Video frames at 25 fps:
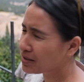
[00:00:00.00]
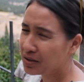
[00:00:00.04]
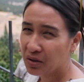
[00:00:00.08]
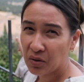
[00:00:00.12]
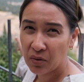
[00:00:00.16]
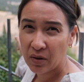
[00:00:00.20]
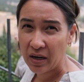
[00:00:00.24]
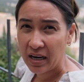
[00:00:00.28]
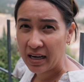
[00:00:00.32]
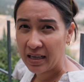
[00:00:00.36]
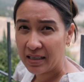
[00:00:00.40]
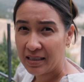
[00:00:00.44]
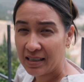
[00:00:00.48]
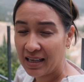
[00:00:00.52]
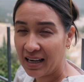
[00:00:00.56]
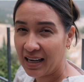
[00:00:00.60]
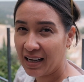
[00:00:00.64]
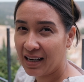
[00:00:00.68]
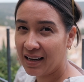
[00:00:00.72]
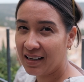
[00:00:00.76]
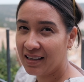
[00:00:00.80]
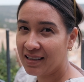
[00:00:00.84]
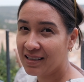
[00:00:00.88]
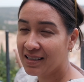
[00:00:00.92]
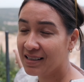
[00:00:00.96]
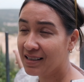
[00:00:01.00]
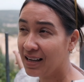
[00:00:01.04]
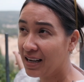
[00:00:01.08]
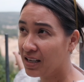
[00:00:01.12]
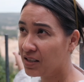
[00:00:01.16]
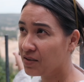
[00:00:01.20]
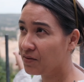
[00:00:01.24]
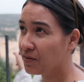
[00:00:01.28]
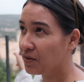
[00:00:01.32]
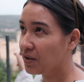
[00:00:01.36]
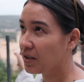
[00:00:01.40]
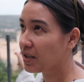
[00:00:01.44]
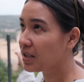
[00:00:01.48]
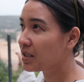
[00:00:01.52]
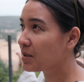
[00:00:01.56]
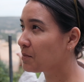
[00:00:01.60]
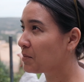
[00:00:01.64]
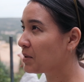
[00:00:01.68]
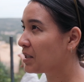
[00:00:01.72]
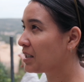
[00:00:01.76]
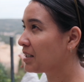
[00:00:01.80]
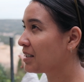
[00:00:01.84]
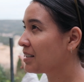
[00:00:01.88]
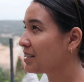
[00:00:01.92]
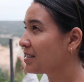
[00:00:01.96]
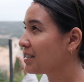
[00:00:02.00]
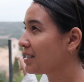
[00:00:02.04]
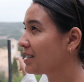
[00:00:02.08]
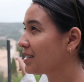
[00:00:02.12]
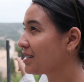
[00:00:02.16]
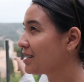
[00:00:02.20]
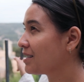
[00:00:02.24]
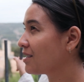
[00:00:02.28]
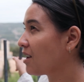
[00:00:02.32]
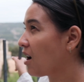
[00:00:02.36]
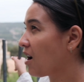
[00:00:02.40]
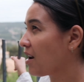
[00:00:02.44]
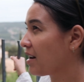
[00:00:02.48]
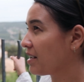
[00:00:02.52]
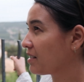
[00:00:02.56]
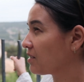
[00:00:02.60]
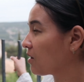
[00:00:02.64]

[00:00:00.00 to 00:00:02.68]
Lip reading: gray day. It's nice for us because it's not as